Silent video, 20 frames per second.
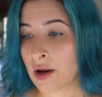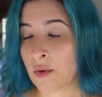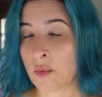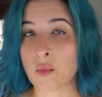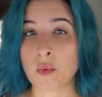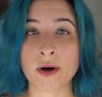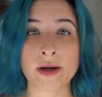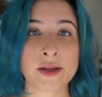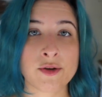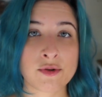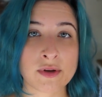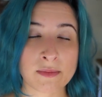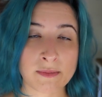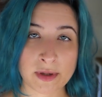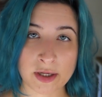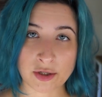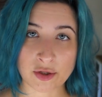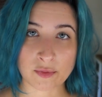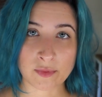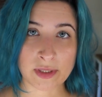what you can
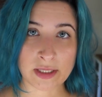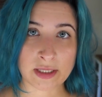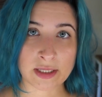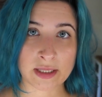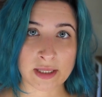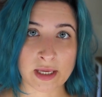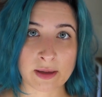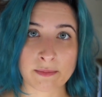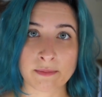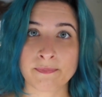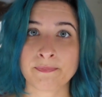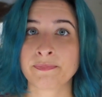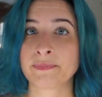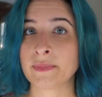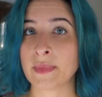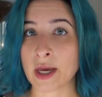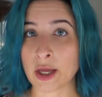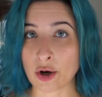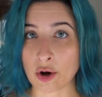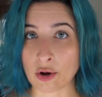be doing to them,
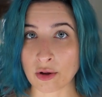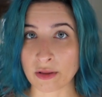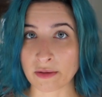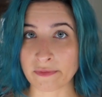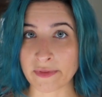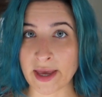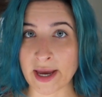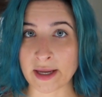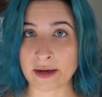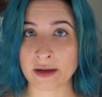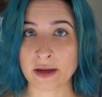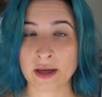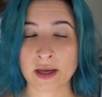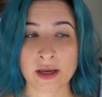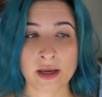and all of that.